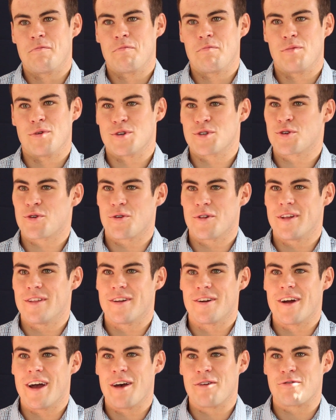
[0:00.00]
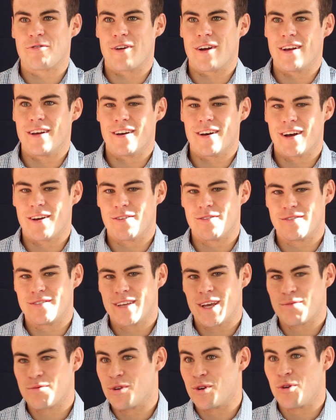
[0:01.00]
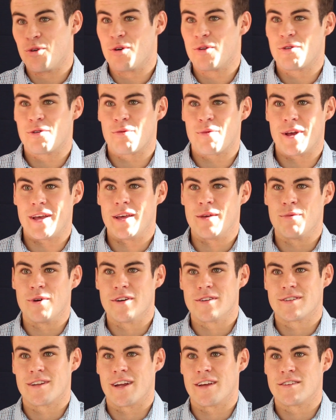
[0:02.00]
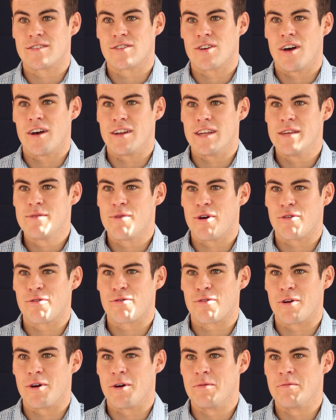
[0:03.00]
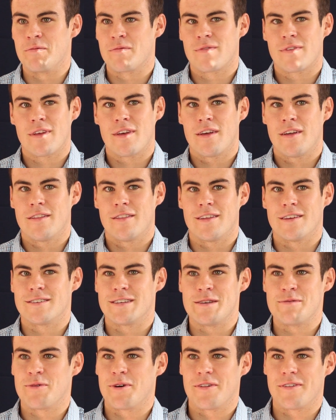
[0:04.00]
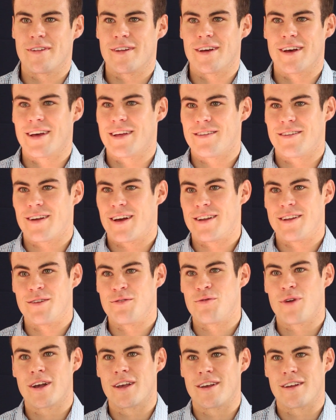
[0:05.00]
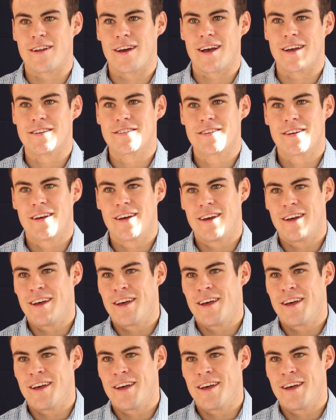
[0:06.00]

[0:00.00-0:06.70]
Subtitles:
But shortly thereafter, I kept on going through my emails, and I saw an email from this email that I didn't recognize.